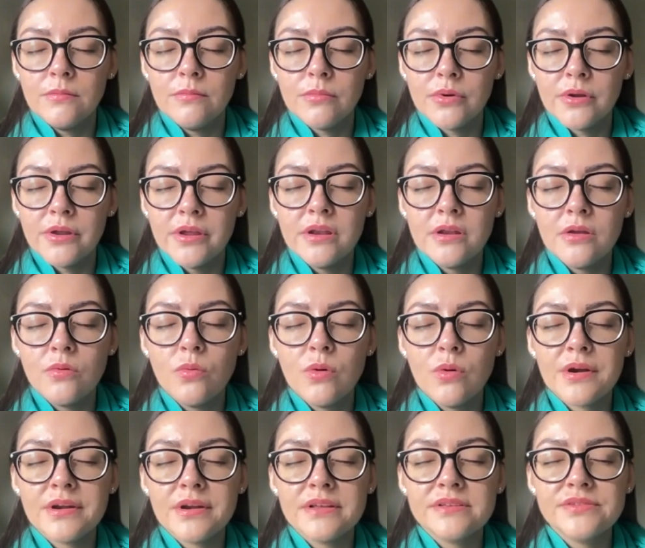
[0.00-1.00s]
Bringing
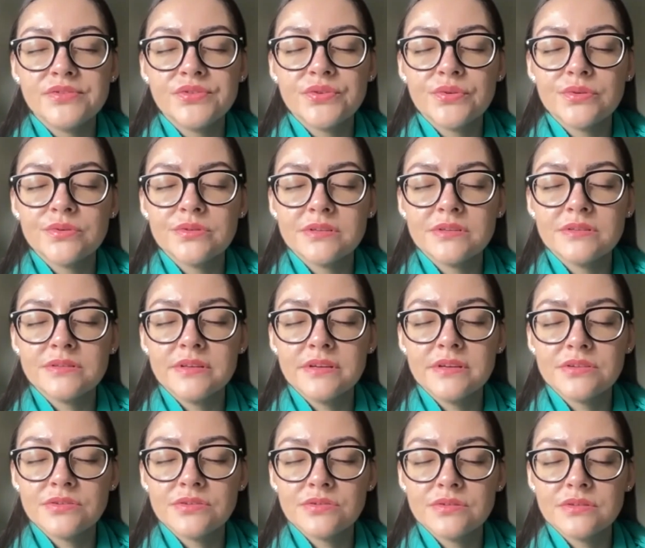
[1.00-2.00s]
awareness to
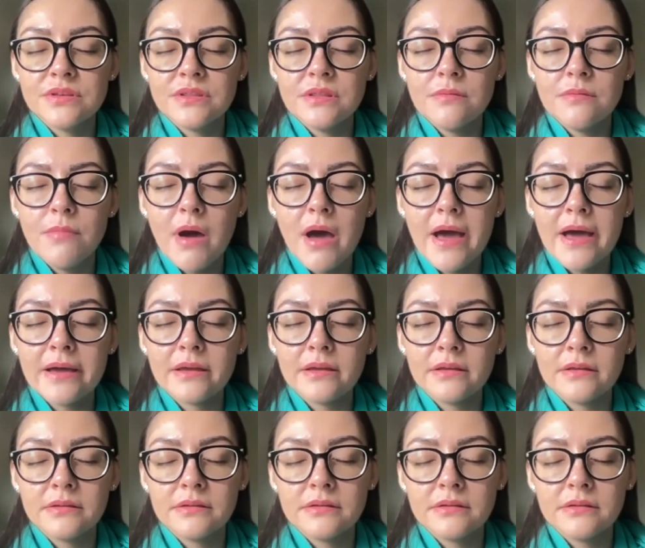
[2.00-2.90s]
sensations in the back.